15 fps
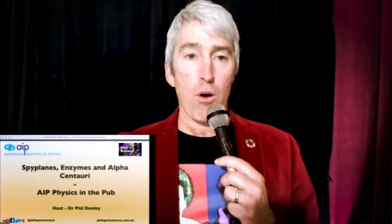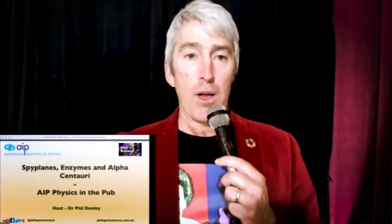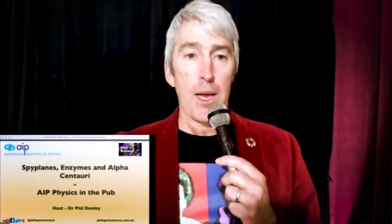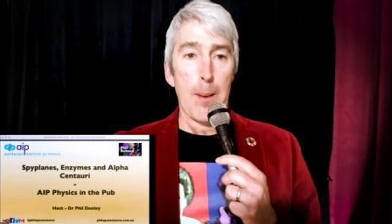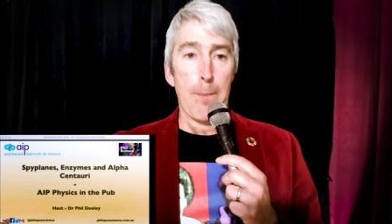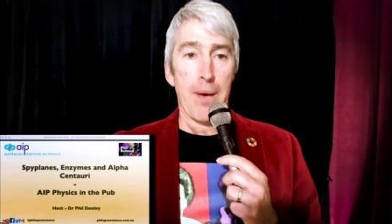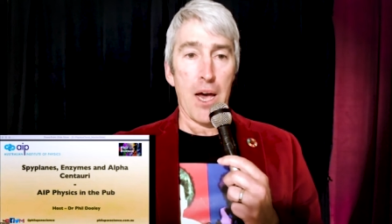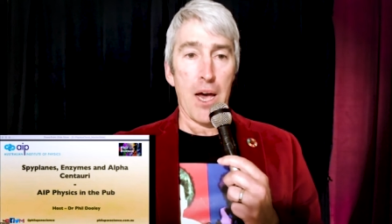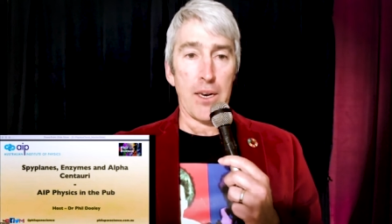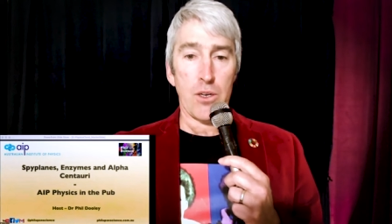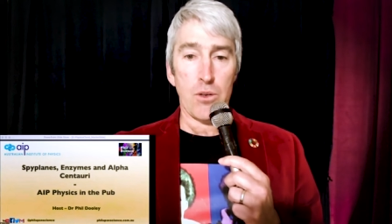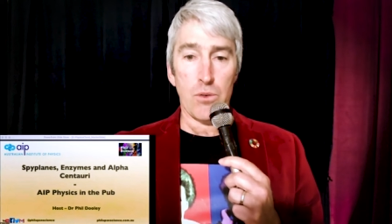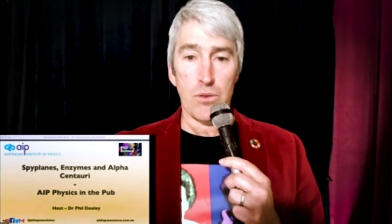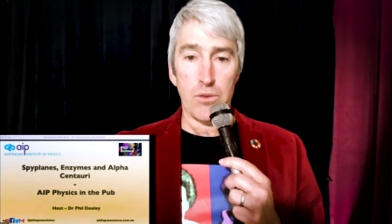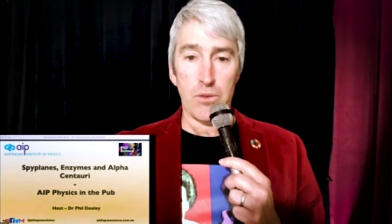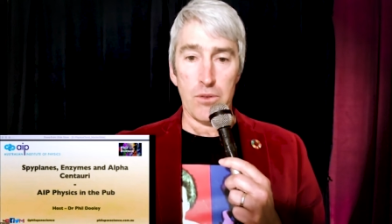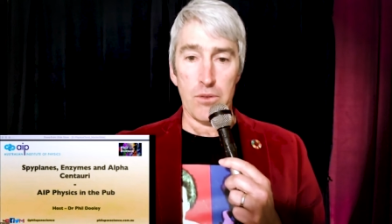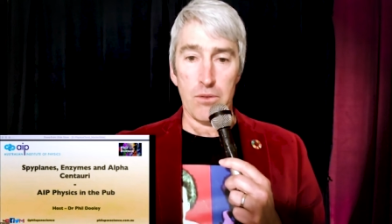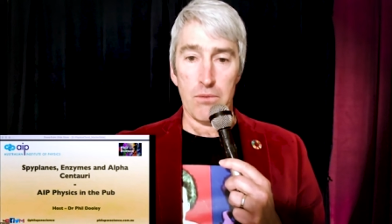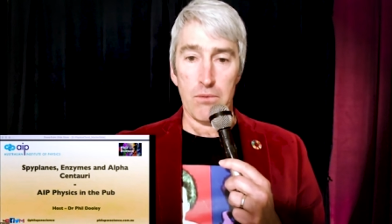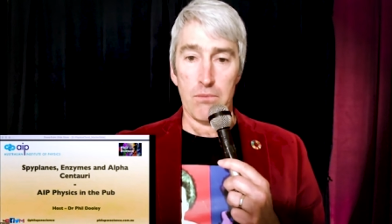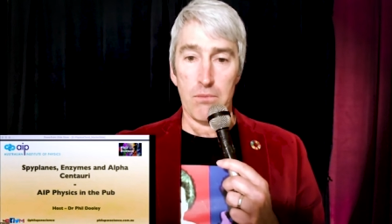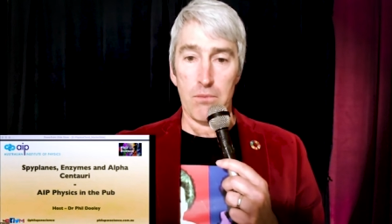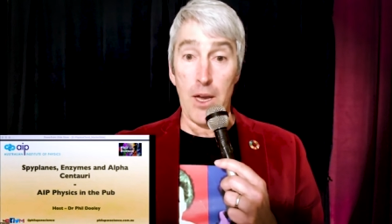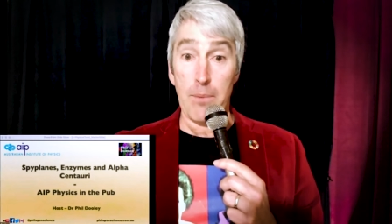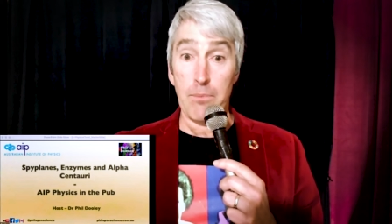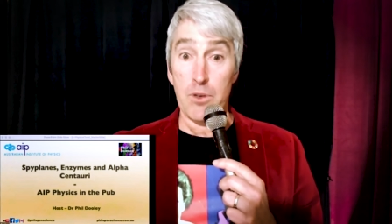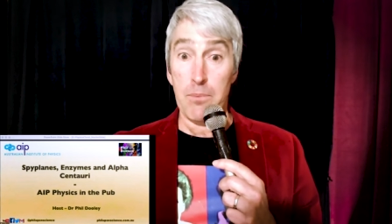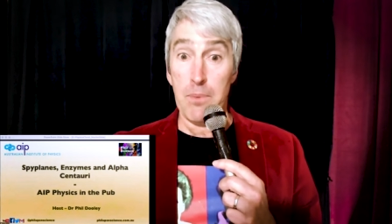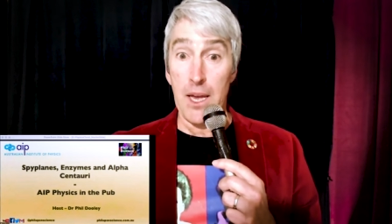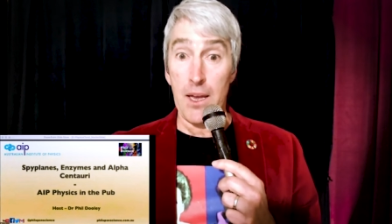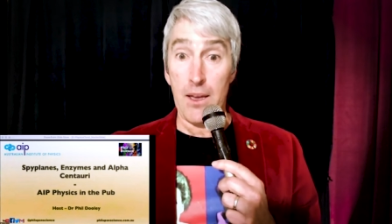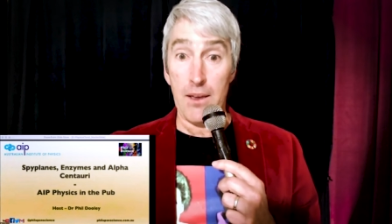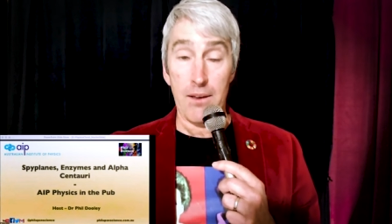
particles come to be